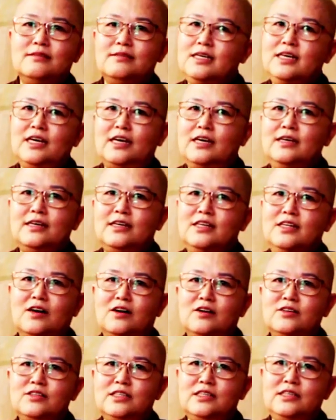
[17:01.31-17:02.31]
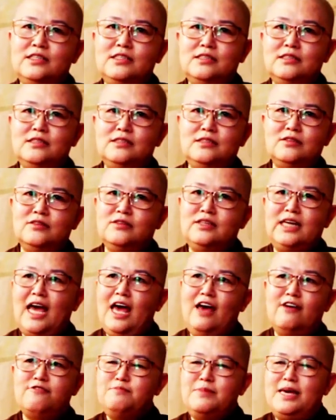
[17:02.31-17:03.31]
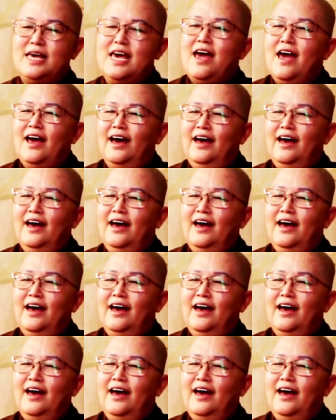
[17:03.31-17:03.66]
you know, you only have me.